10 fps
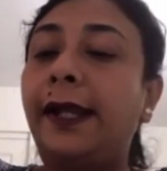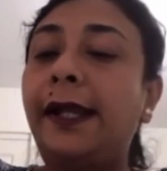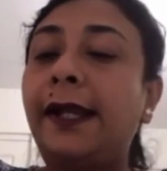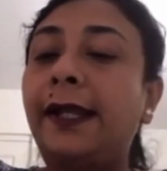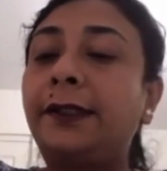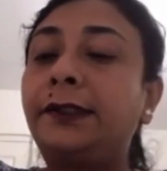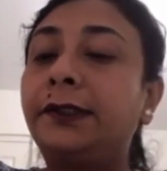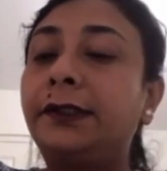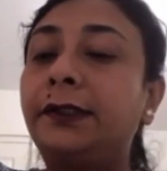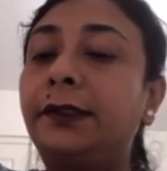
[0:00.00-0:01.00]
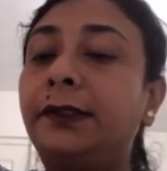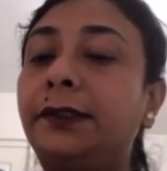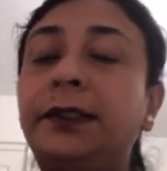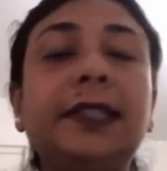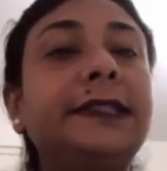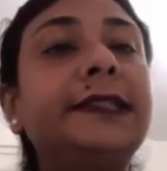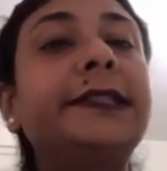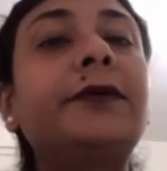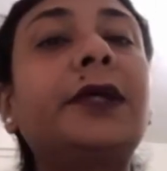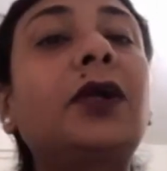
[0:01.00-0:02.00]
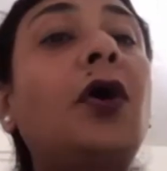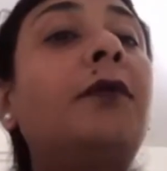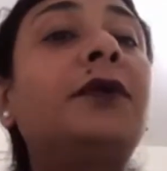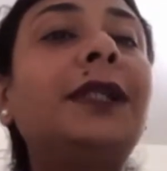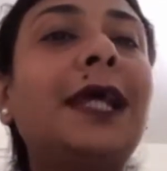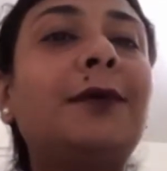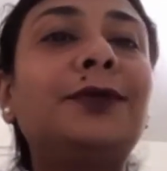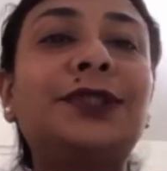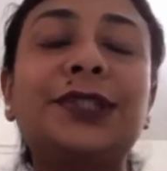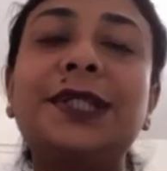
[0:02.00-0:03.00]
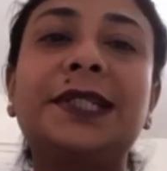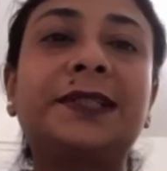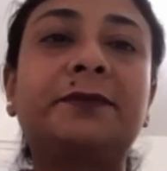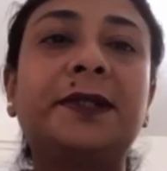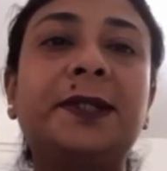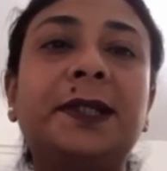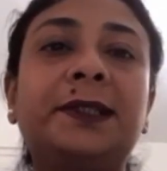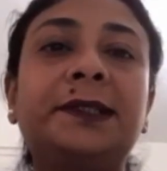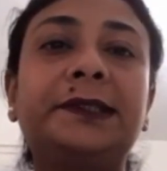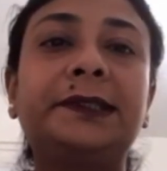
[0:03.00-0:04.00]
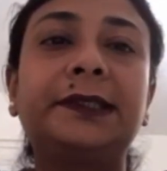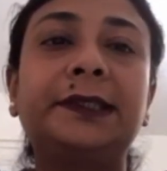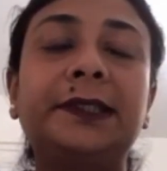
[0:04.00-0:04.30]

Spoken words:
And this is our common laboratory experience.